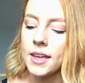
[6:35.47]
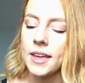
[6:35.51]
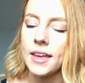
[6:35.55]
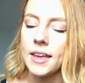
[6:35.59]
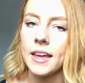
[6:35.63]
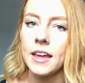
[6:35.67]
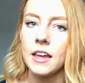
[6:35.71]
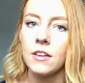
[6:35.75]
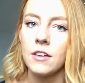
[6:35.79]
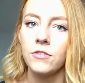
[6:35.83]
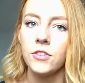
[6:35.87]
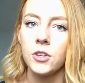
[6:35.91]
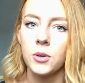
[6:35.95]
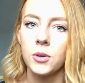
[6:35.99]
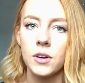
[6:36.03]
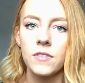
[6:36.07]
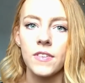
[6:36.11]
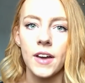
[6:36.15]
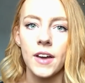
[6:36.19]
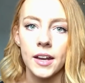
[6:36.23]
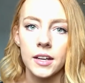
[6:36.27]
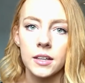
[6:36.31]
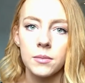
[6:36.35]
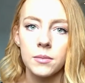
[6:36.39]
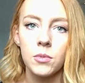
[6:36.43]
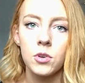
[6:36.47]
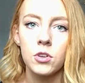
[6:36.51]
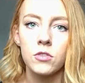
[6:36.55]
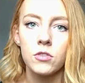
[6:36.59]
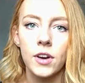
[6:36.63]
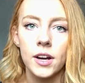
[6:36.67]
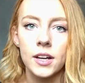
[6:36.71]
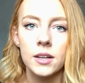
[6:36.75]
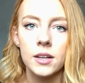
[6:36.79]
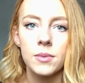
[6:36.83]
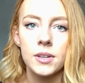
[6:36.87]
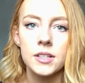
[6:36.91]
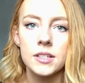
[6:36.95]
if you have any more
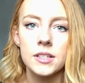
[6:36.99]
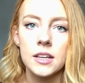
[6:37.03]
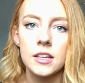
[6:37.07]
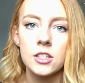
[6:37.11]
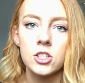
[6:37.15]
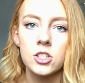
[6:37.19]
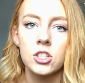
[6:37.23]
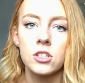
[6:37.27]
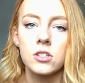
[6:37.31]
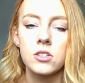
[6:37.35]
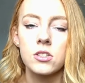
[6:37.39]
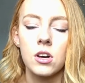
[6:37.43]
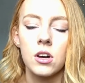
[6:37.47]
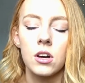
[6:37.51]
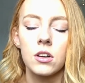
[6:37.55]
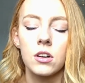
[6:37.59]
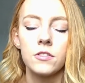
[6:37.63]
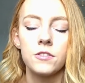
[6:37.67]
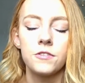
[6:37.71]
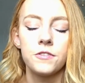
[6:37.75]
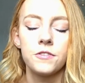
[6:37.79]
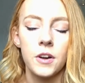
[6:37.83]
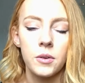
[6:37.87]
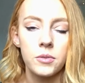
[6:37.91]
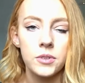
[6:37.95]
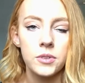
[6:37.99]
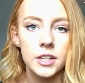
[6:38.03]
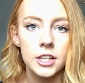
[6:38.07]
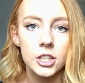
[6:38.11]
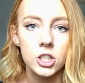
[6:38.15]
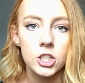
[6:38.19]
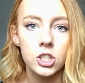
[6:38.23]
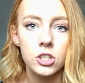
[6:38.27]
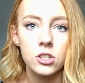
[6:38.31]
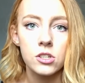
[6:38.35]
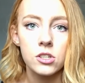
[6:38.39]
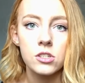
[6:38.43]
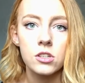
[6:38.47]
recommendations on
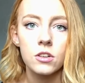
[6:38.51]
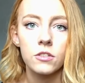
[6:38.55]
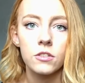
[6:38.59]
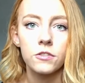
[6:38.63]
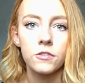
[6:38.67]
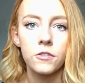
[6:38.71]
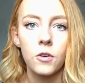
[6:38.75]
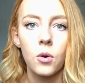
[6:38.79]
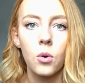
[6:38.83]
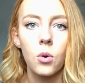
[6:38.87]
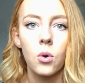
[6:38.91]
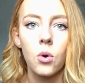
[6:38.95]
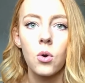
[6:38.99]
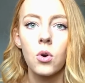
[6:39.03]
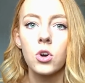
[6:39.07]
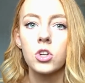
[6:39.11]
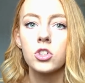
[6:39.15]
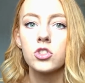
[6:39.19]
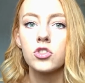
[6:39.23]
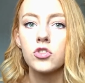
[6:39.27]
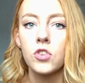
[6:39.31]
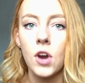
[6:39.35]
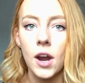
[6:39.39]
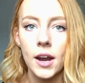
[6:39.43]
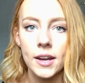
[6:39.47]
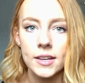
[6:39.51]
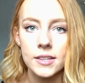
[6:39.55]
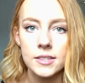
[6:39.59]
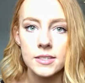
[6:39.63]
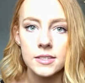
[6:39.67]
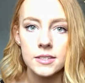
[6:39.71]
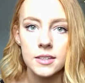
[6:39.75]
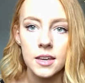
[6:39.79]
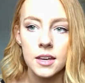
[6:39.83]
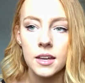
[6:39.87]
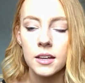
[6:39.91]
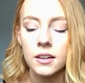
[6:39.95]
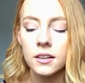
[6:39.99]
foundations for dry
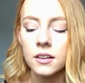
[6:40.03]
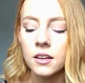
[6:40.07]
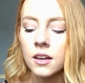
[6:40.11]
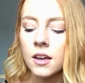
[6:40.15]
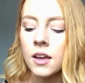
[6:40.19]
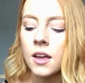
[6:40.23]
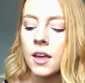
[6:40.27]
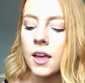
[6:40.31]
skin,